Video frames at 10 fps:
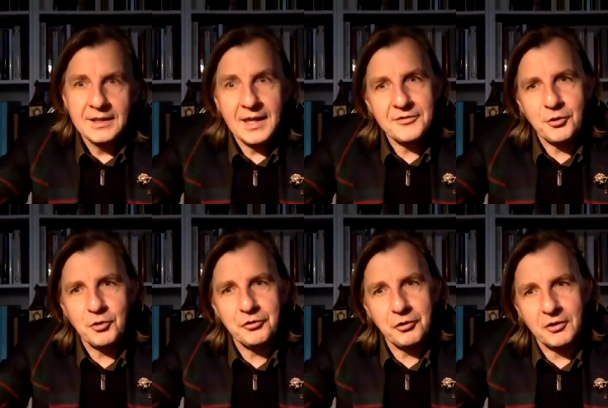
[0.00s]
that's
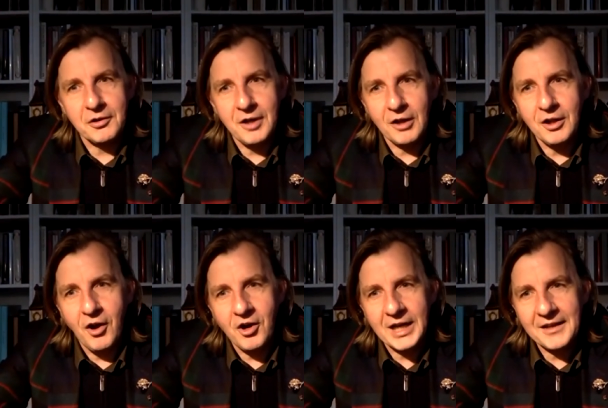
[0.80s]
also a, a
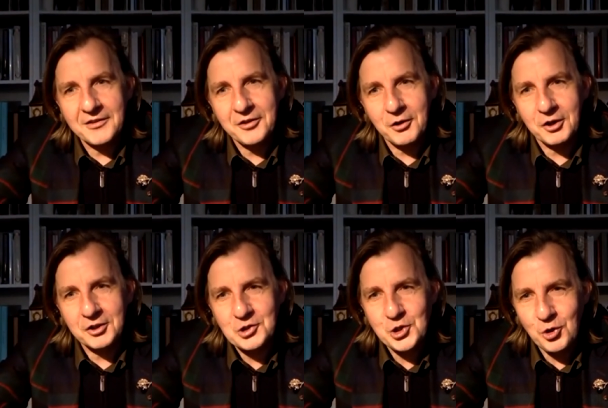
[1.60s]
long answer on
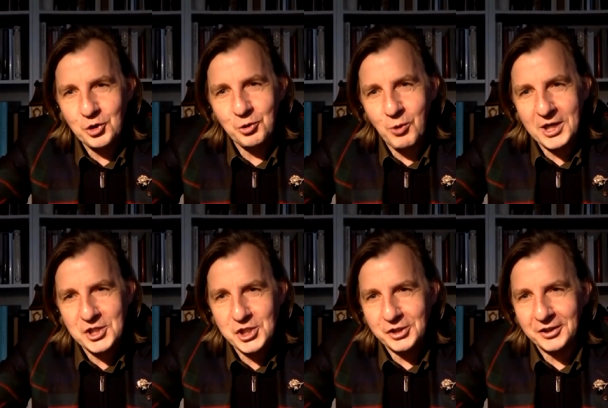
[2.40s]
a short
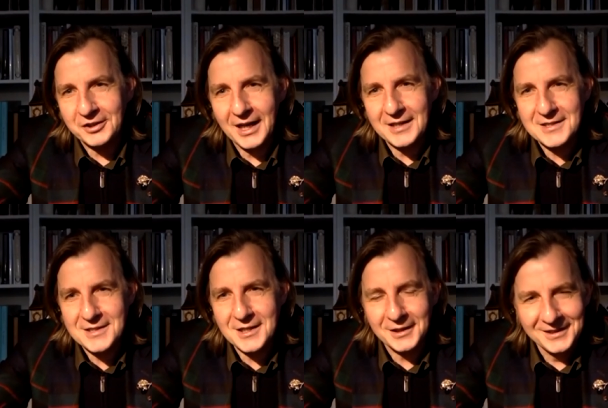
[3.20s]
question,
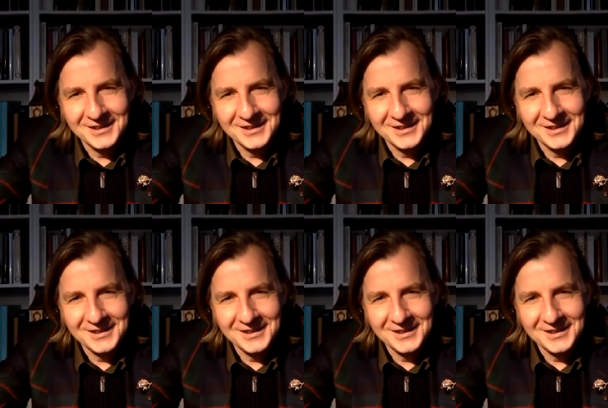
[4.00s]
Asle.